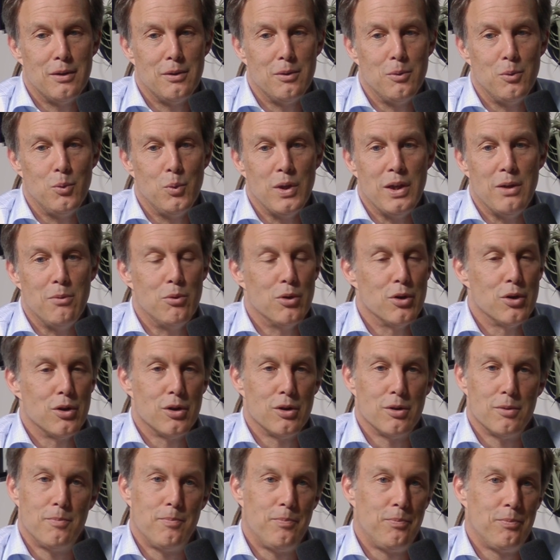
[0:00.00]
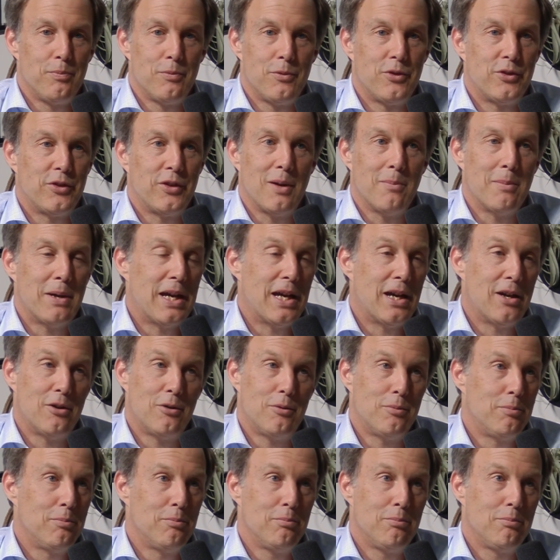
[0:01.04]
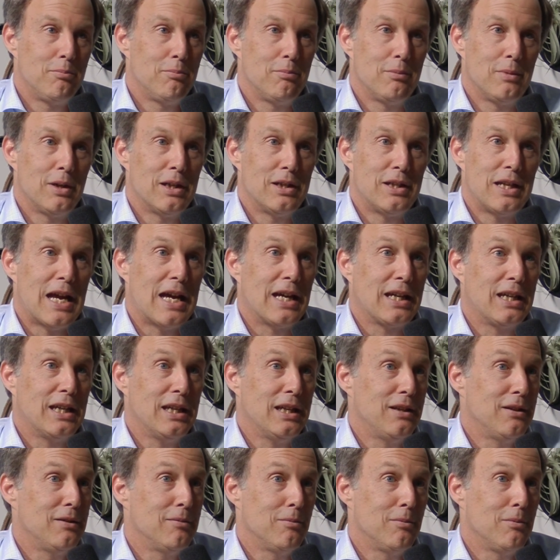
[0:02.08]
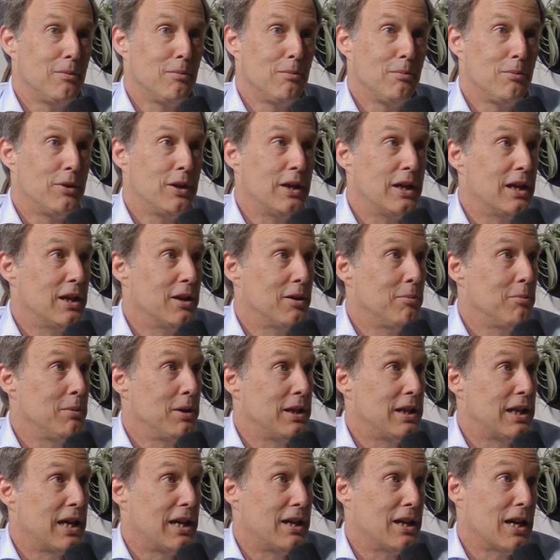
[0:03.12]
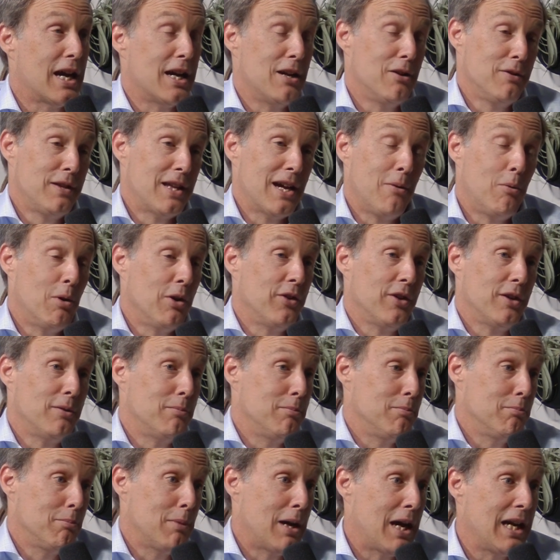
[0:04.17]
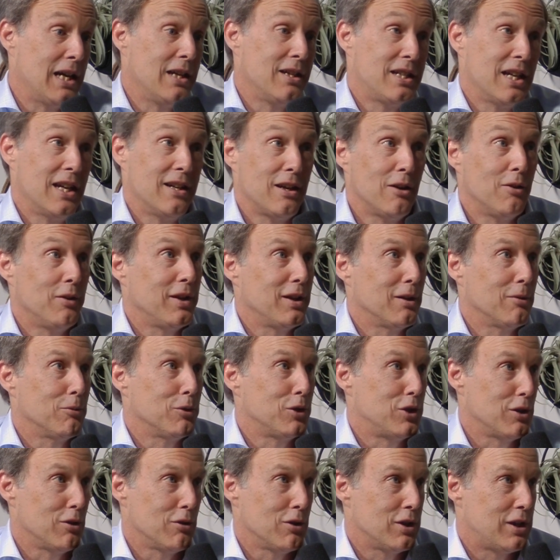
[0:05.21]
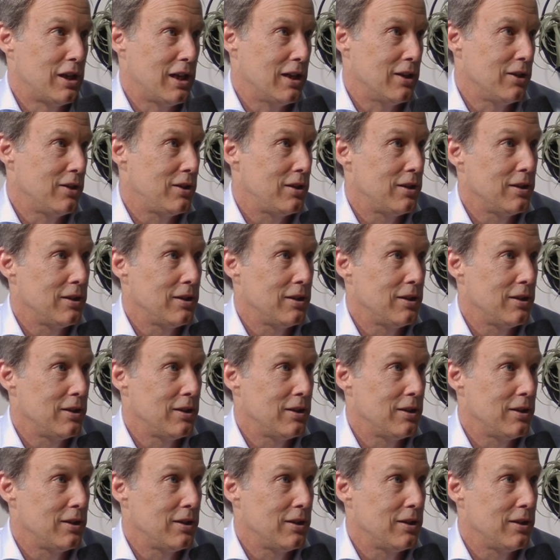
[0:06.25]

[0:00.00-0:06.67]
we were somehow attacking them. And I that wasn't my intent. I don't think that was your intent.